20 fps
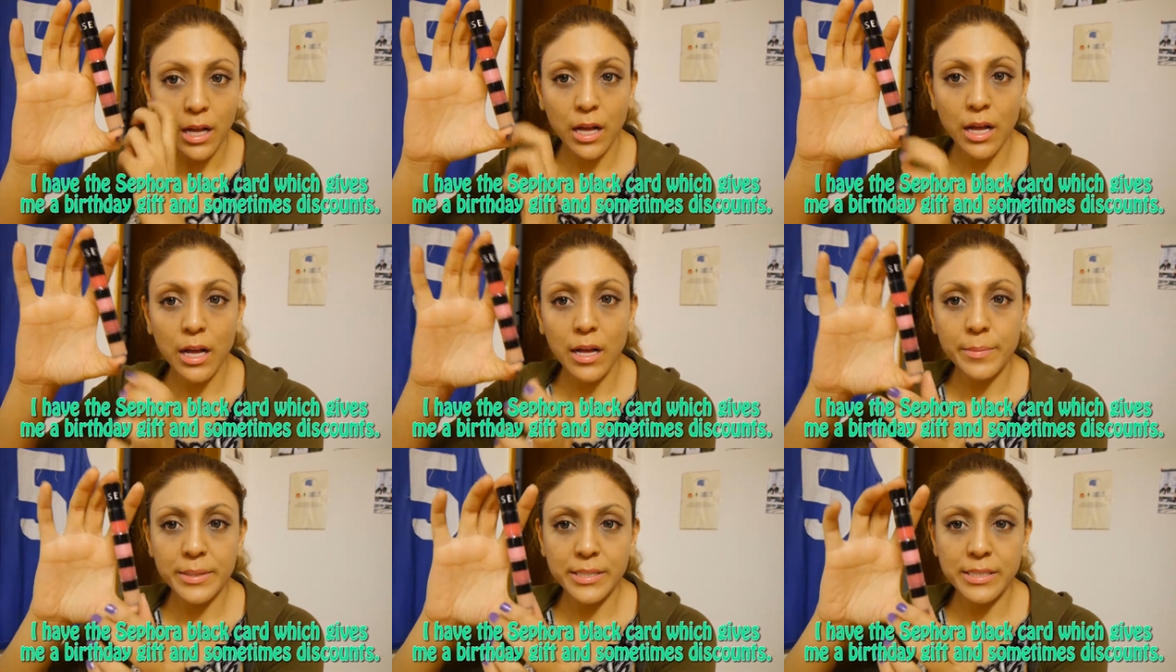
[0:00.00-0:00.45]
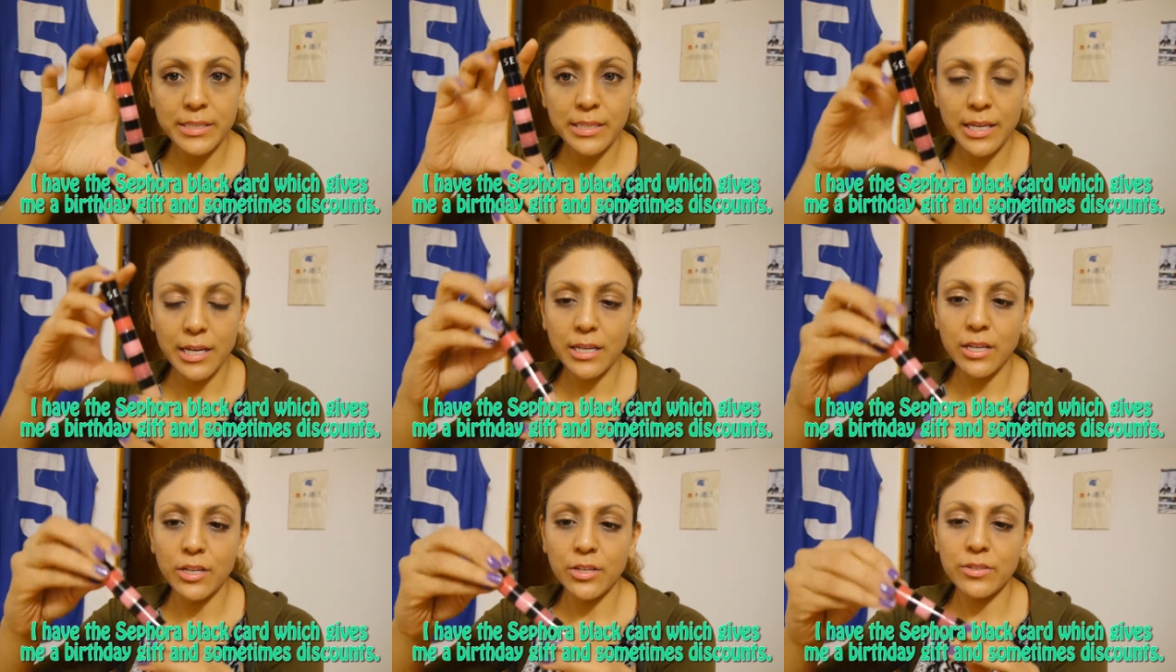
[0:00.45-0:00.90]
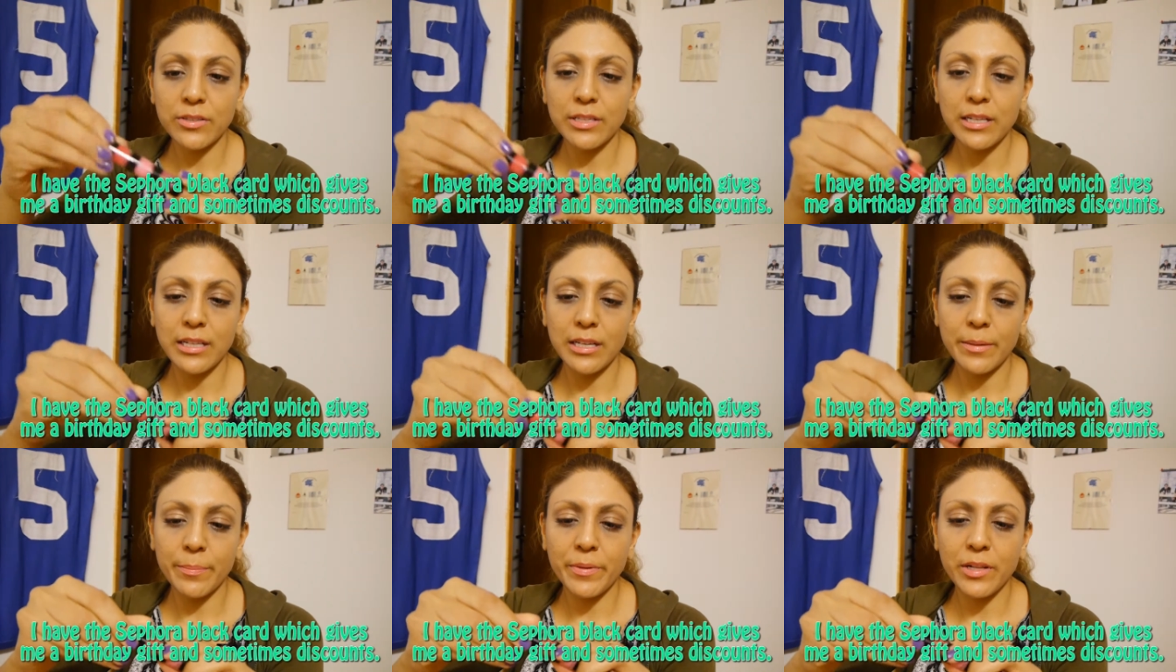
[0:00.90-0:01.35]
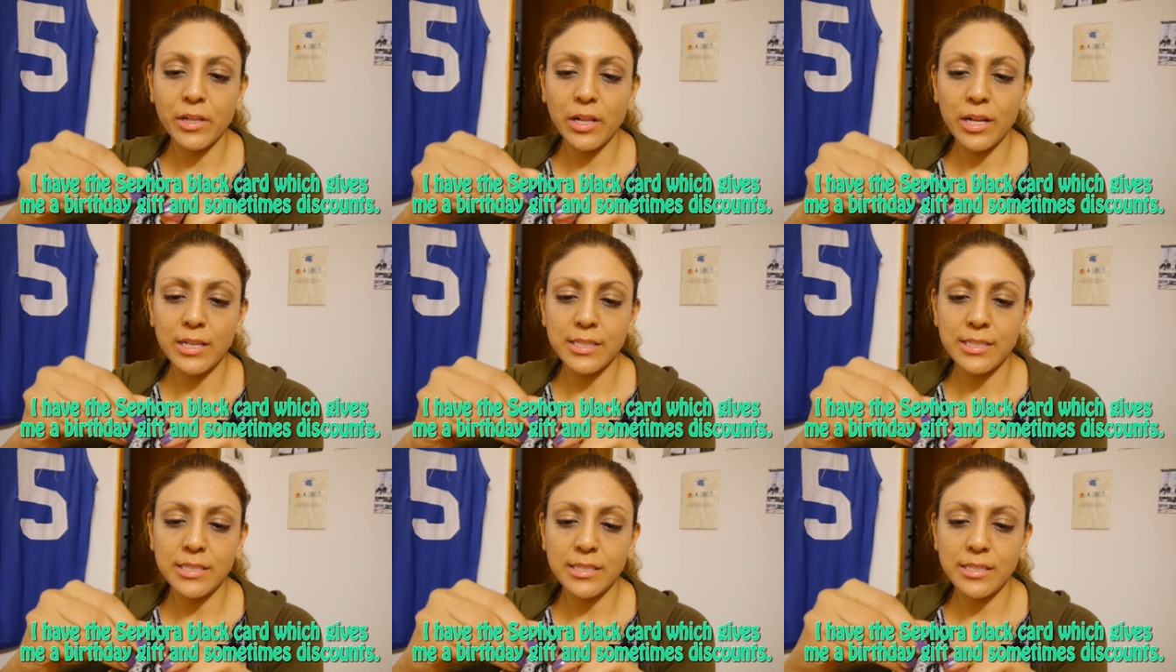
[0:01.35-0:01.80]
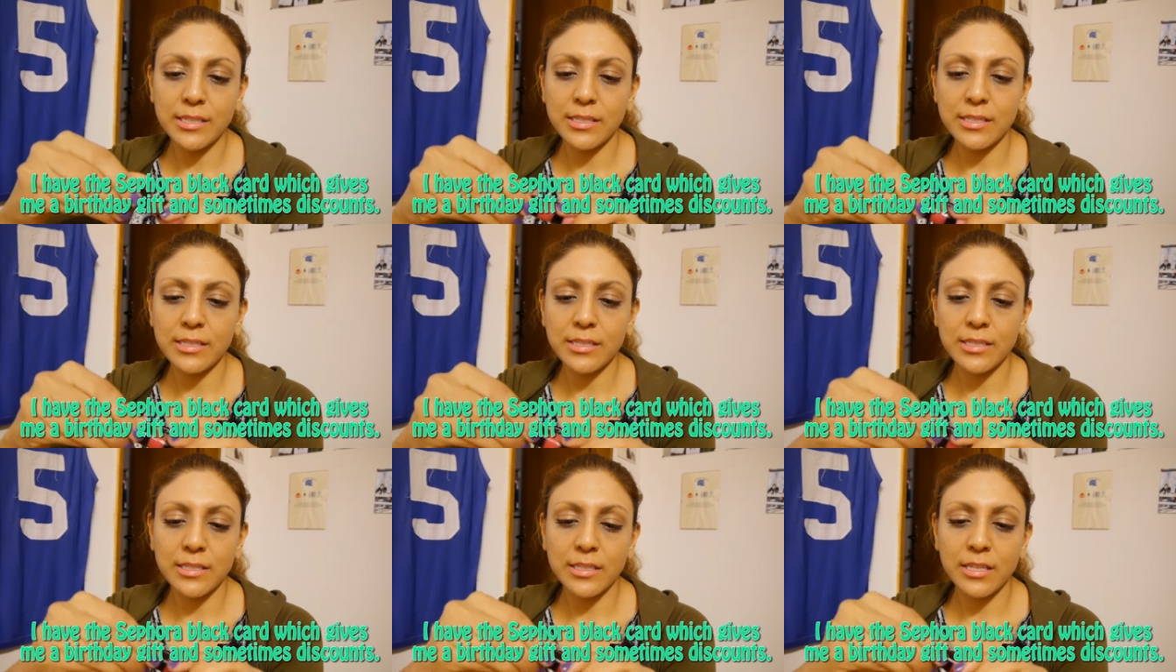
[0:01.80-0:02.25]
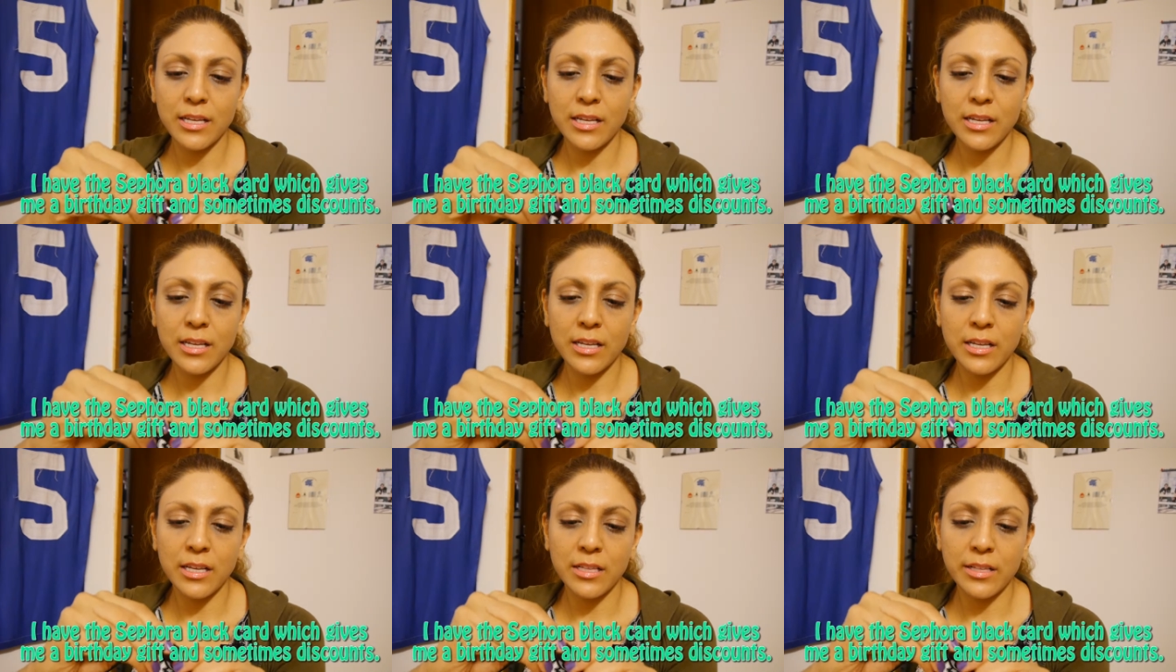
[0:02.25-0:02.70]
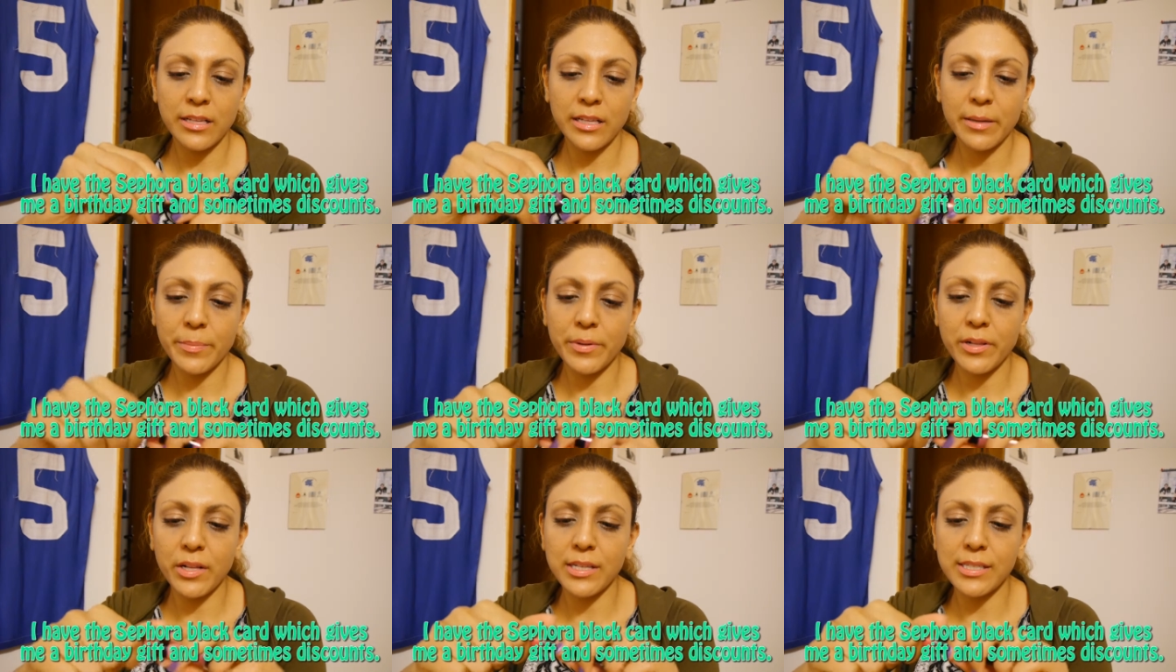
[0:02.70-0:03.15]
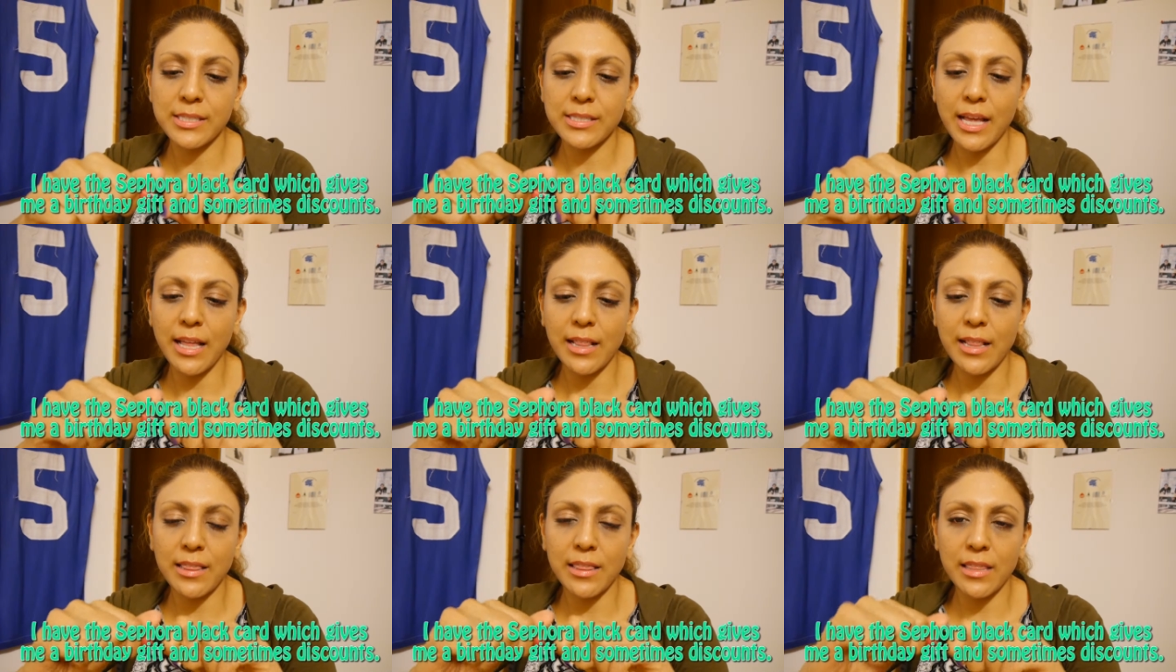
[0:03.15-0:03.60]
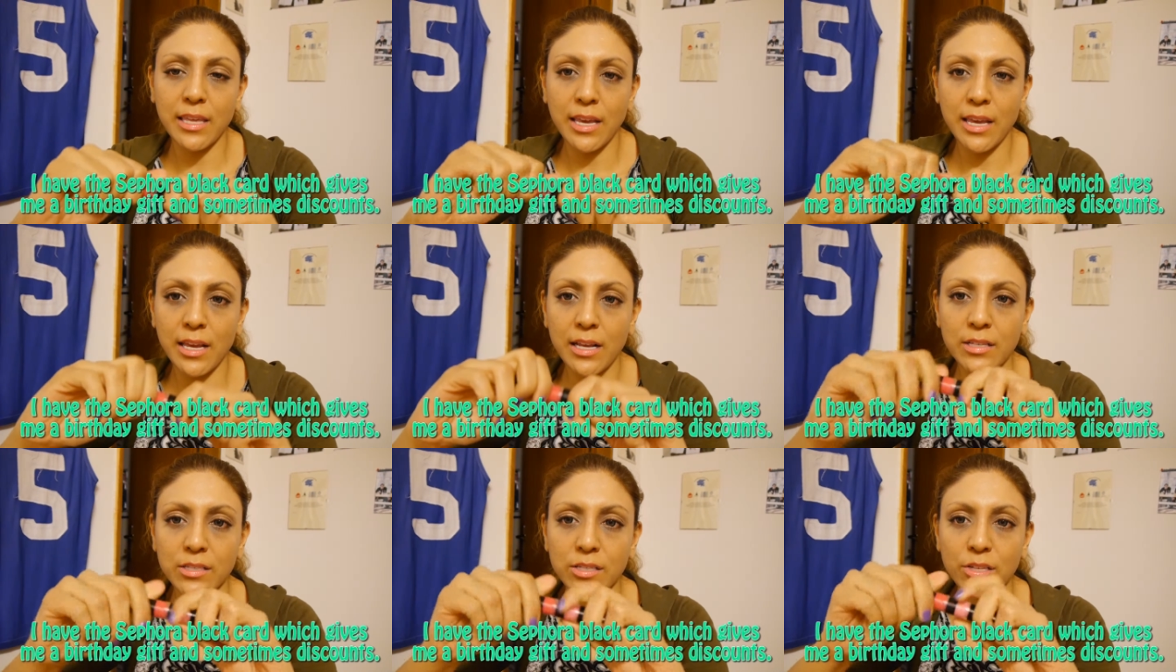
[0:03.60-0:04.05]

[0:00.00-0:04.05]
It's like, you know, the lip glosses, the lip gloss set thing.